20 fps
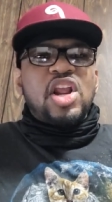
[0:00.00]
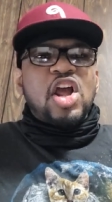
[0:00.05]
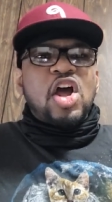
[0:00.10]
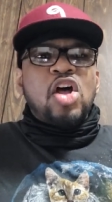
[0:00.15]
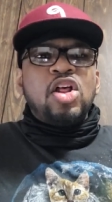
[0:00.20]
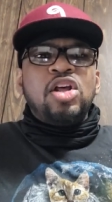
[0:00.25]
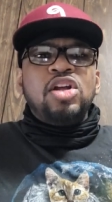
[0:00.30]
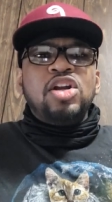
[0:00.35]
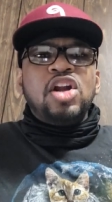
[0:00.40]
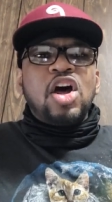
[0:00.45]

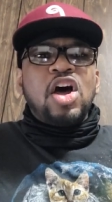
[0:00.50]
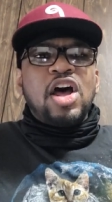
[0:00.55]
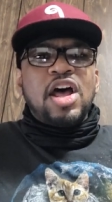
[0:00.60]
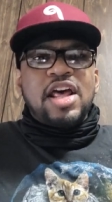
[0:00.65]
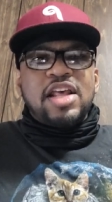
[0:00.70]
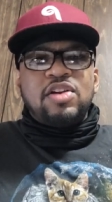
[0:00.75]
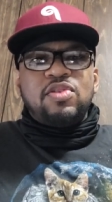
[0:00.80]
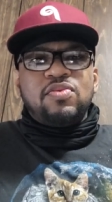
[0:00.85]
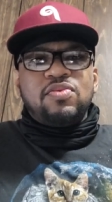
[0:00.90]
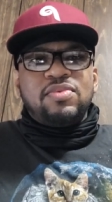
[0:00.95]
oh no,
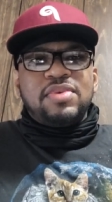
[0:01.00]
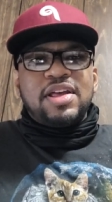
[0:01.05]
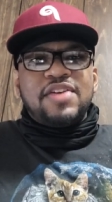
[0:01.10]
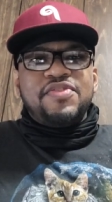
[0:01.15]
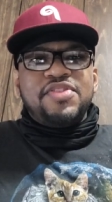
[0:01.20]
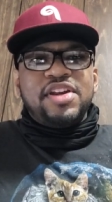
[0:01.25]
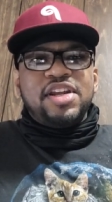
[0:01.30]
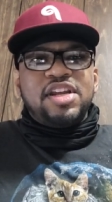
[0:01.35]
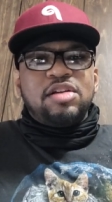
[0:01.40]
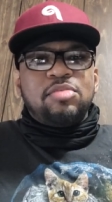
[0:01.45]
I don't have
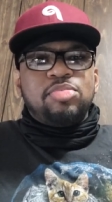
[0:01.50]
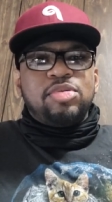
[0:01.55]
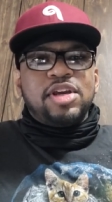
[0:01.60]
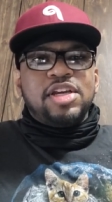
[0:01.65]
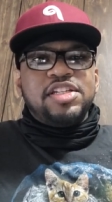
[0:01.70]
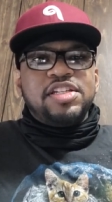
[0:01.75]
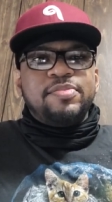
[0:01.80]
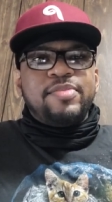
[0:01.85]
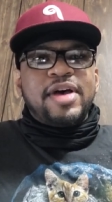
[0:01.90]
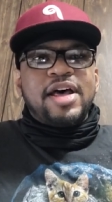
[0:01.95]
any
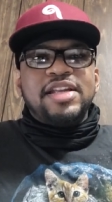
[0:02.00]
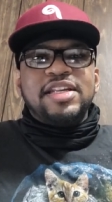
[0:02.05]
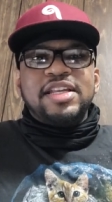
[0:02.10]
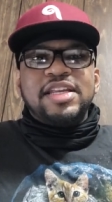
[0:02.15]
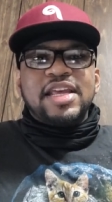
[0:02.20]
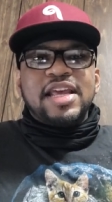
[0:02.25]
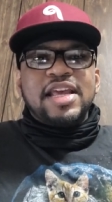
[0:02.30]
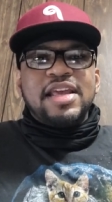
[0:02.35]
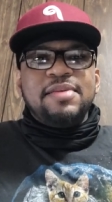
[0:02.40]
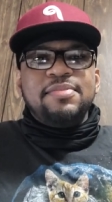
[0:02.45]
complaints about the
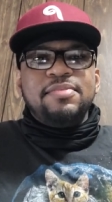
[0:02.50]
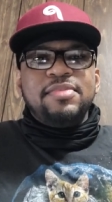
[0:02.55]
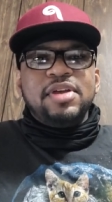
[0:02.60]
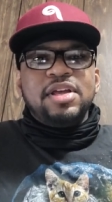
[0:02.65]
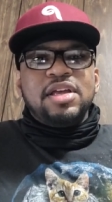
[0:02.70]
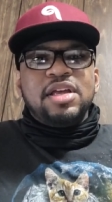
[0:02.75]
game.